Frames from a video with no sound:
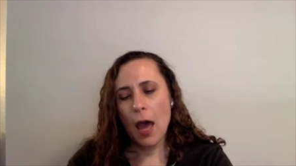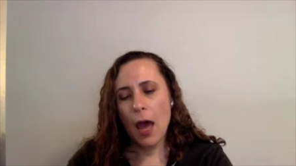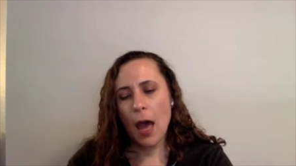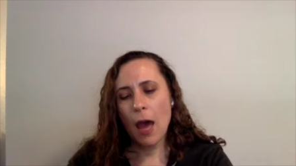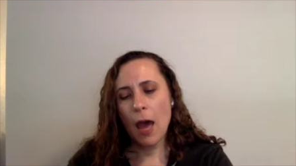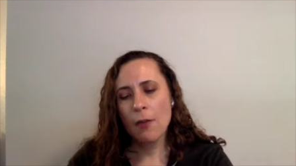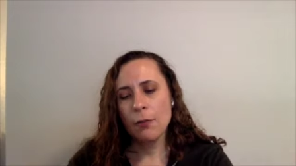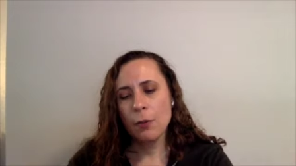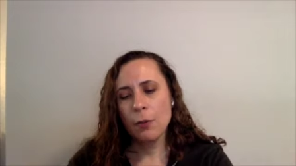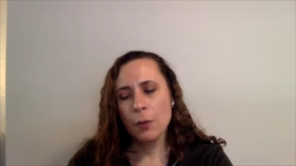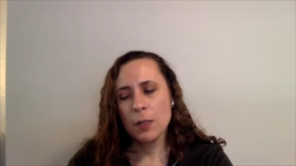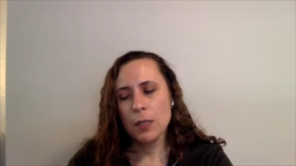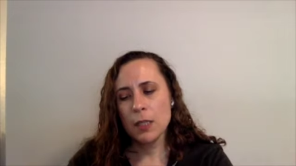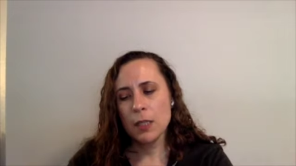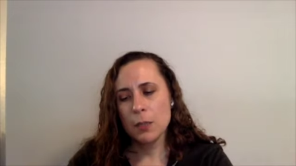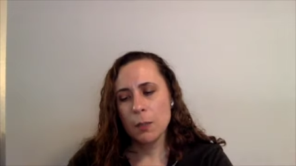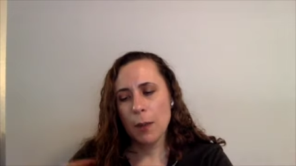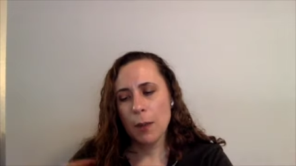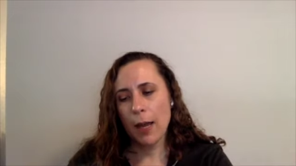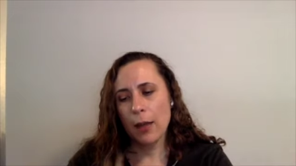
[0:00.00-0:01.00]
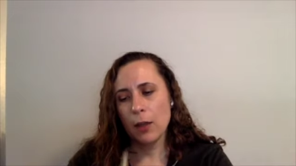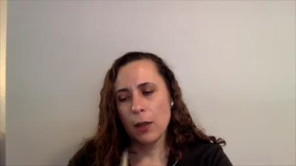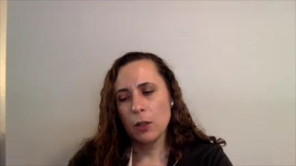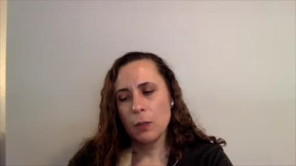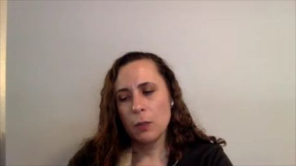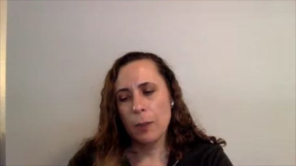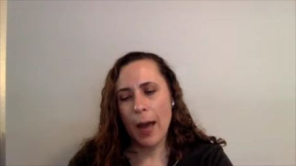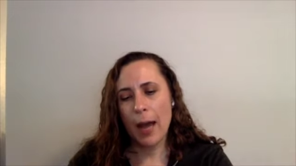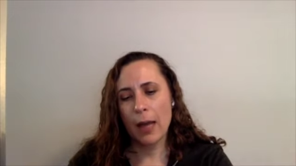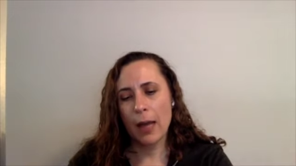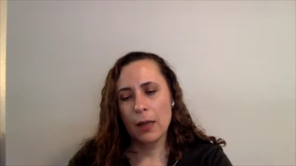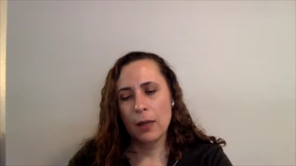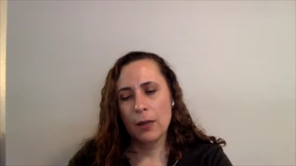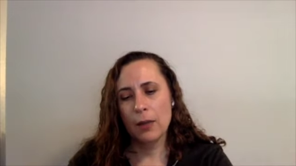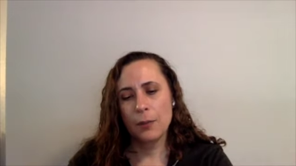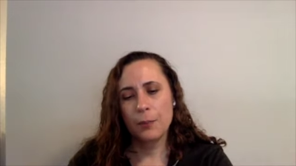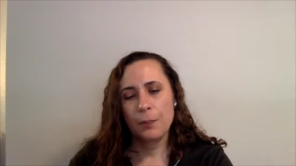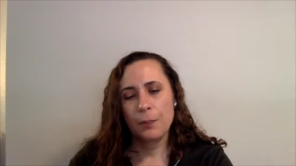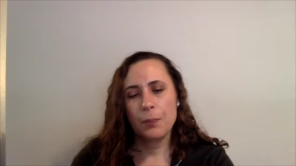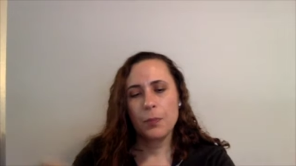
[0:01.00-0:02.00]
Everyone smiled back.
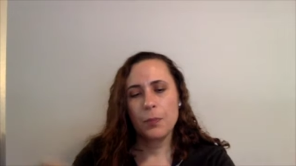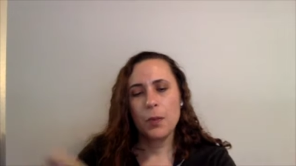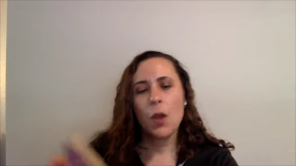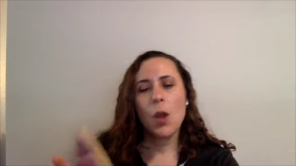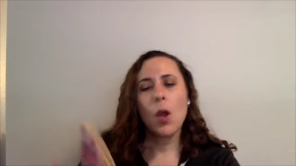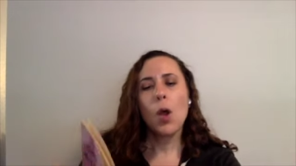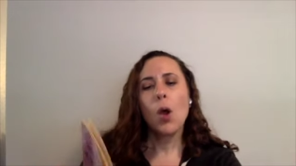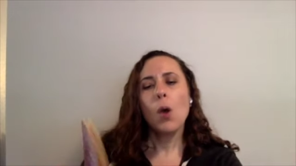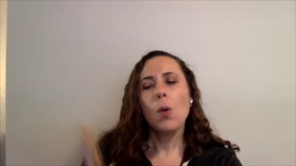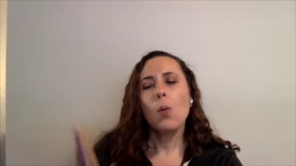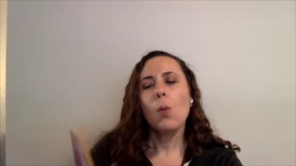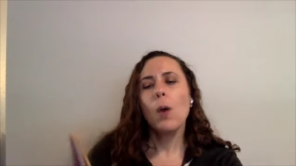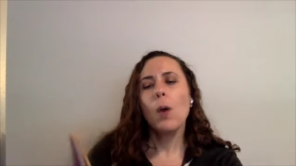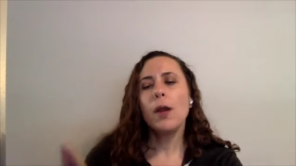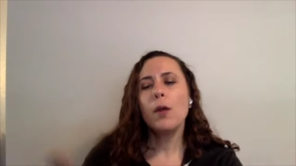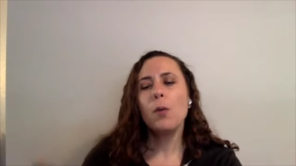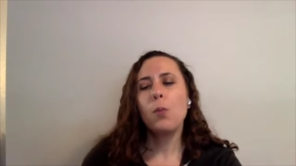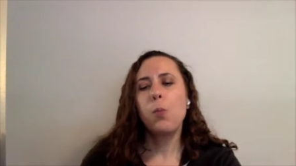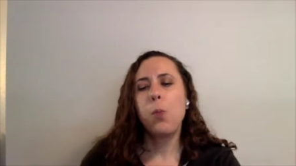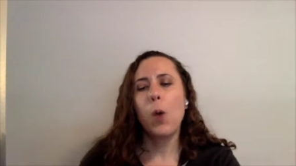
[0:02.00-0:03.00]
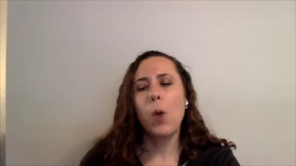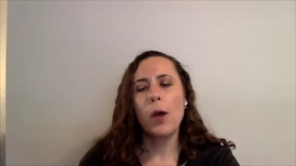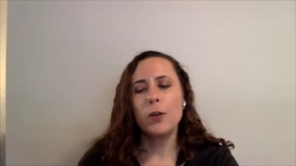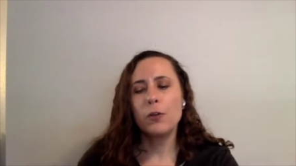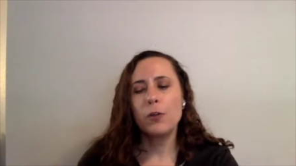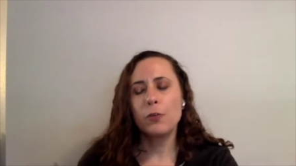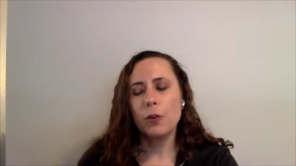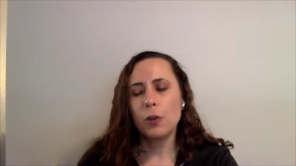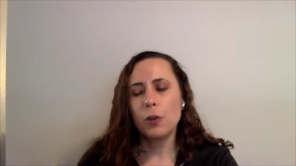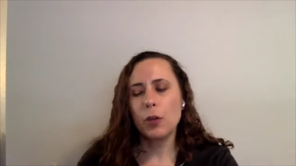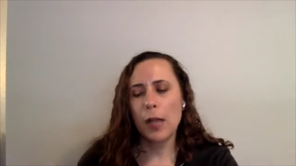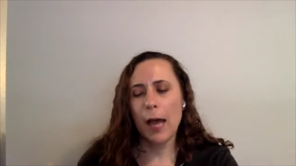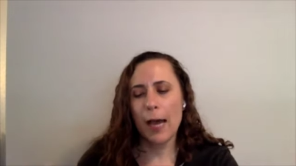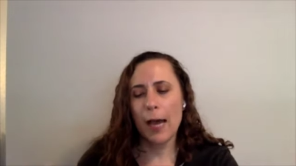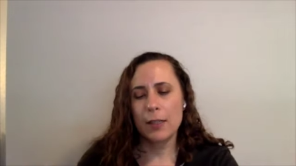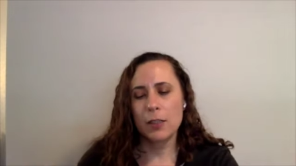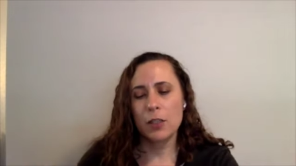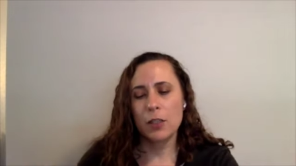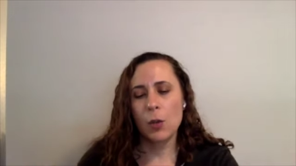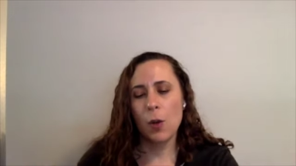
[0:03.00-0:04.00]
What a wonderful
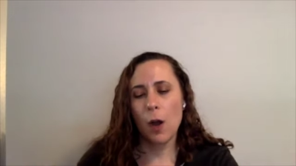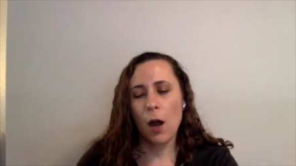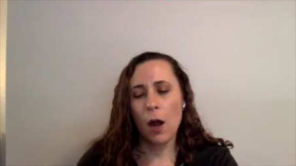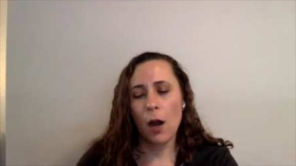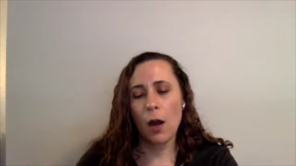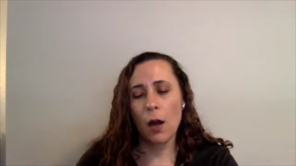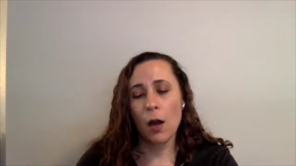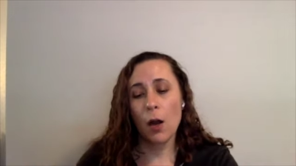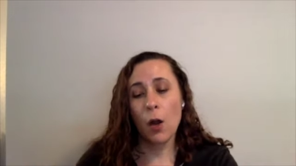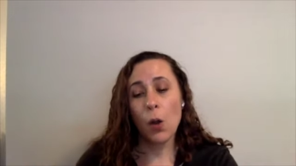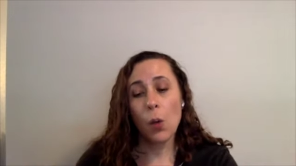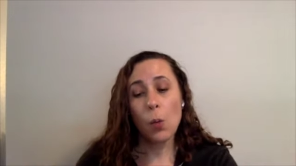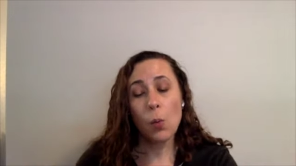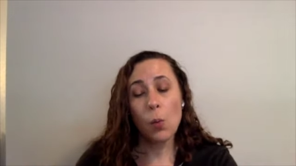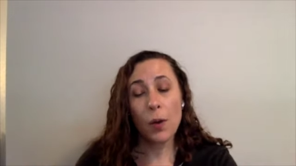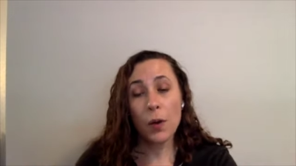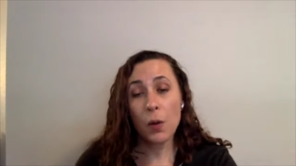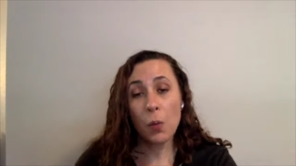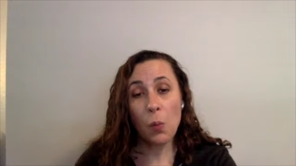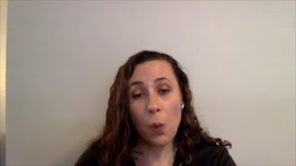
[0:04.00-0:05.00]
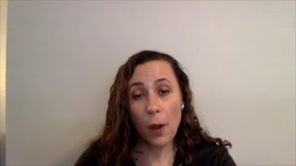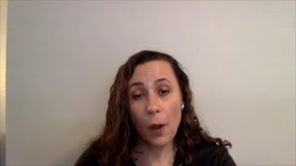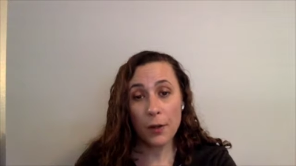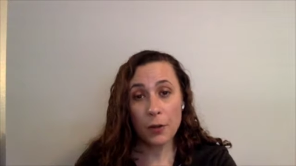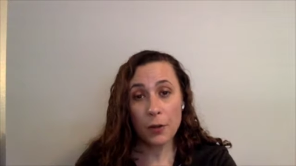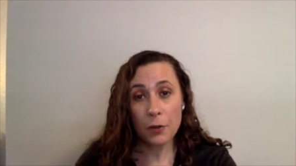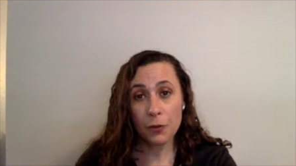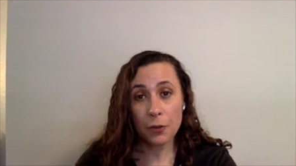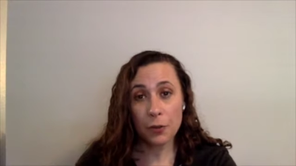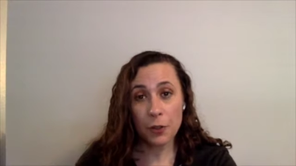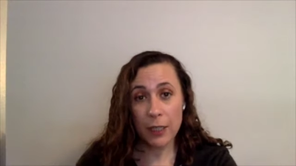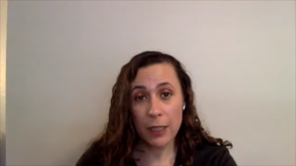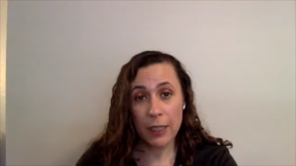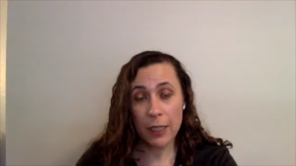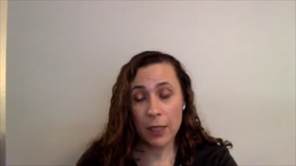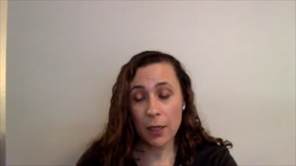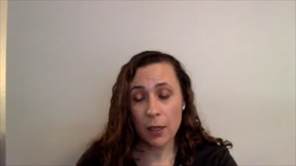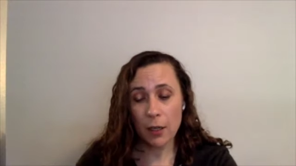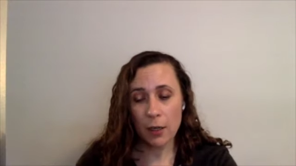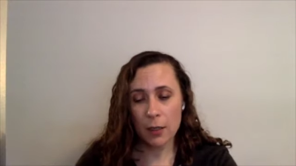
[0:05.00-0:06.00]
class you are. What a wonderful
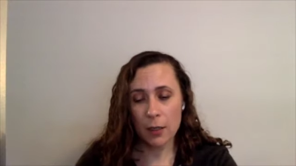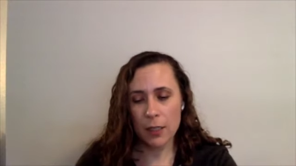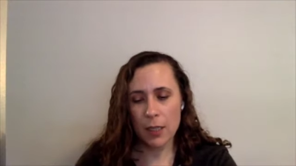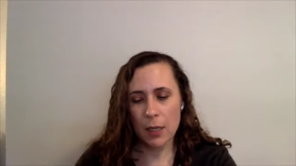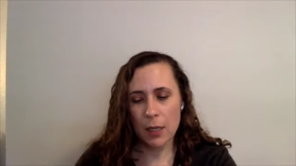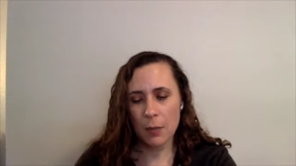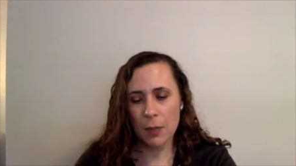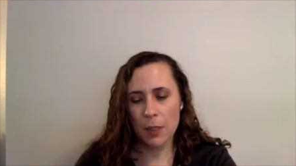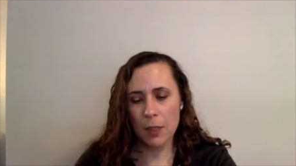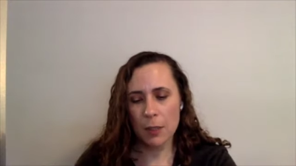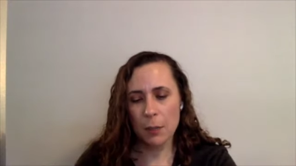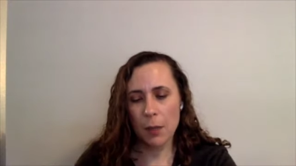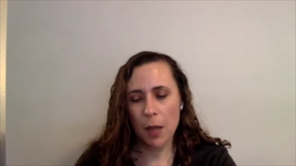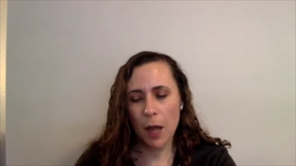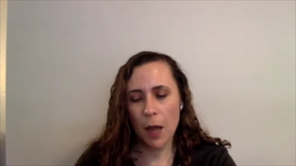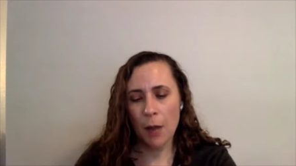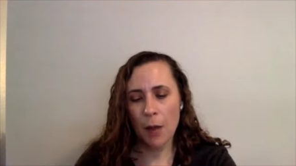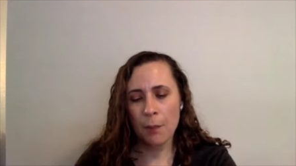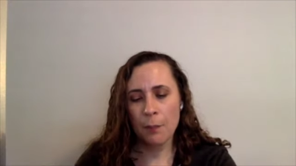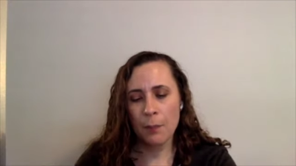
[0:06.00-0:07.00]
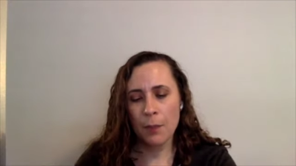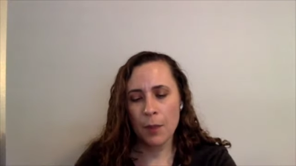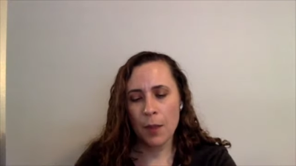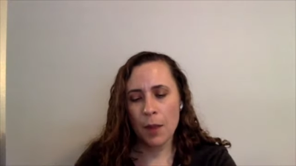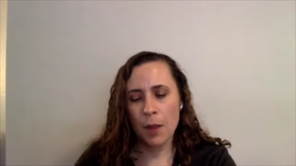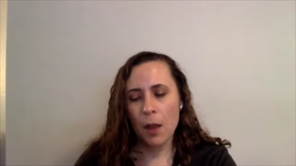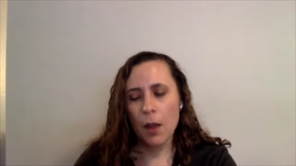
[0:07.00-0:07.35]
year, said Miss Plum.